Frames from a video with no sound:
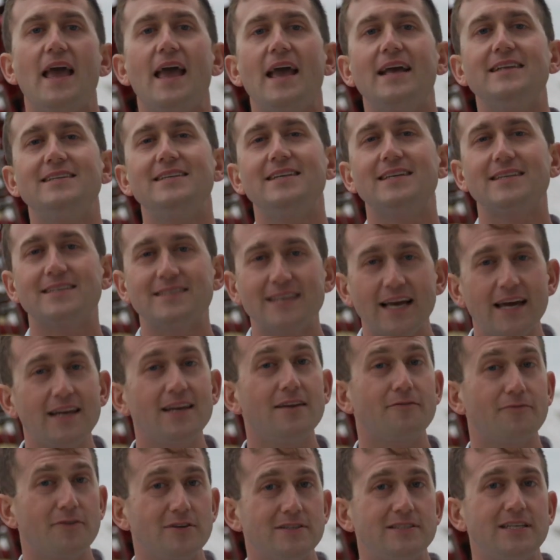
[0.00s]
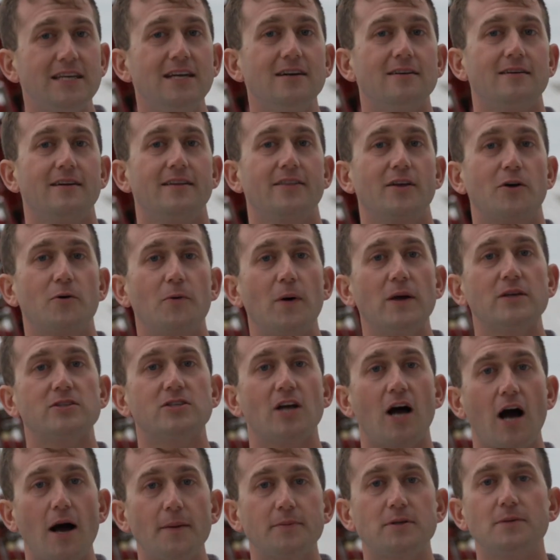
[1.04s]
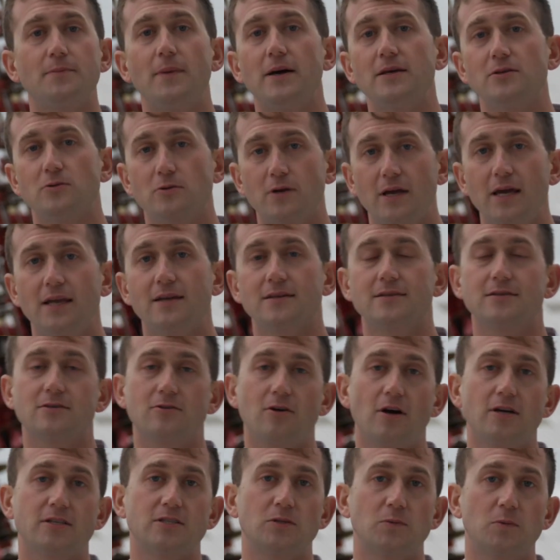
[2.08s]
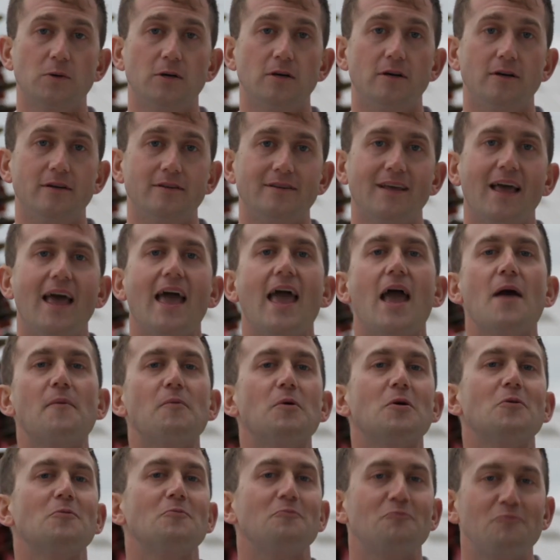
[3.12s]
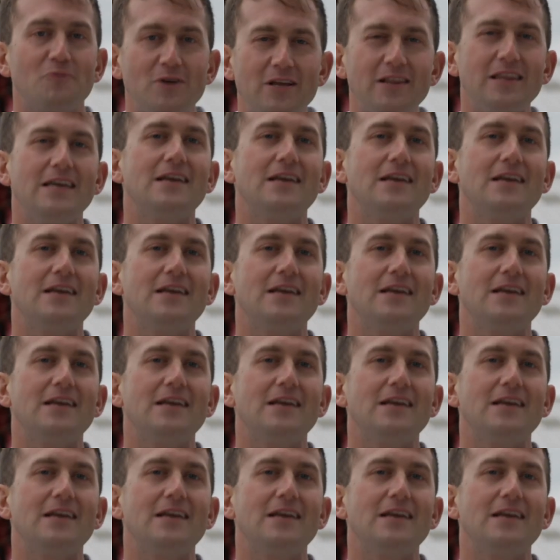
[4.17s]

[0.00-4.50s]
It's an exciting frontier in the quest to optimize organics across the world, and we're really